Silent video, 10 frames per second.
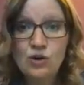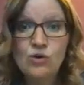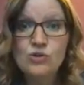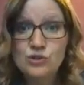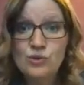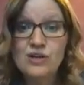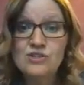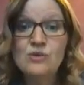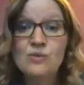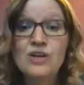whole
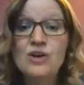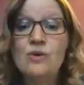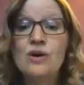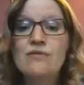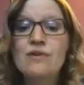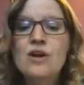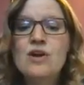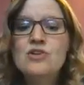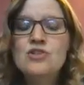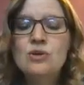squares that we know of.
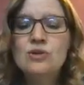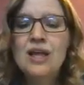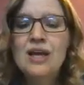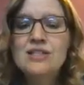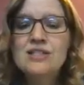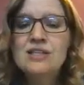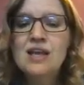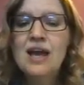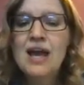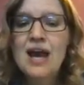So let's
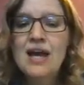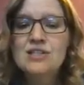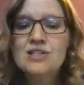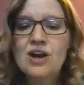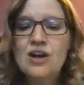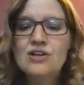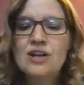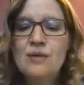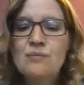start